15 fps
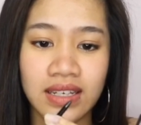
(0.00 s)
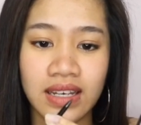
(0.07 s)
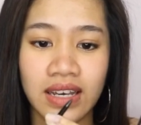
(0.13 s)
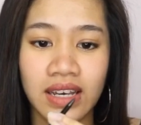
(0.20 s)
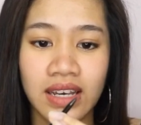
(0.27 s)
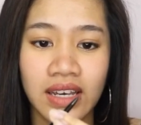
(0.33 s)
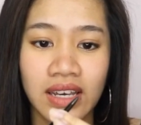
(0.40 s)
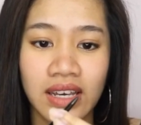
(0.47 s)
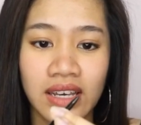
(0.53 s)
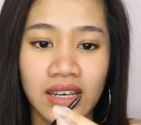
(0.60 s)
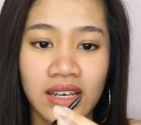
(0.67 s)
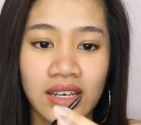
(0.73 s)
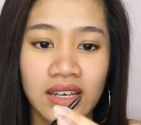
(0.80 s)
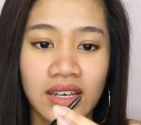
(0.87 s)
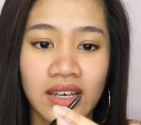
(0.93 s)
a
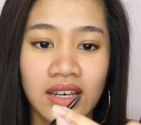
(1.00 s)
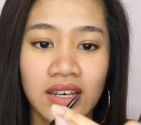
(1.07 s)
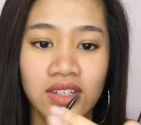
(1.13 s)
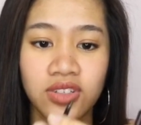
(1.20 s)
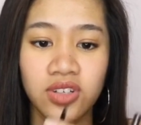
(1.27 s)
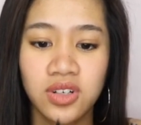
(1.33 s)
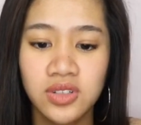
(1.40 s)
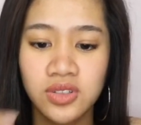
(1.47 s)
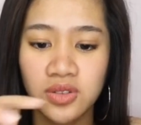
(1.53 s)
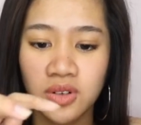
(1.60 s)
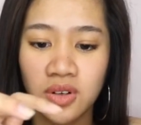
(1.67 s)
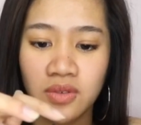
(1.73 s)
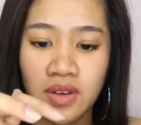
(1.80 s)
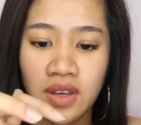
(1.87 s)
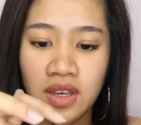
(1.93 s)

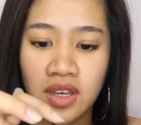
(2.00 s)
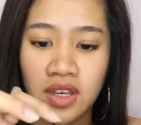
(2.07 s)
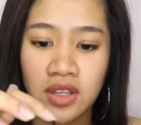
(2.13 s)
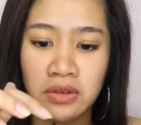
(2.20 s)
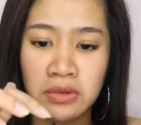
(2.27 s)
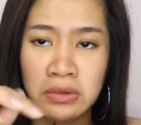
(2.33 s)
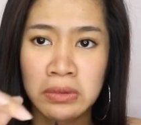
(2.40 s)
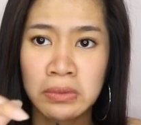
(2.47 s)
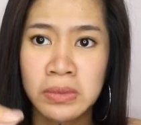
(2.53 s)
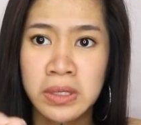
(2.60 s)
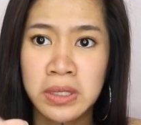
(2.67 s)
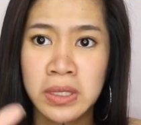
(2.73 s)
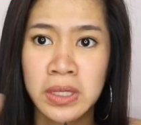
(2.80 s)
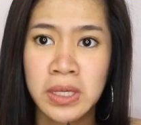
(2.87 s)
drugstore in me.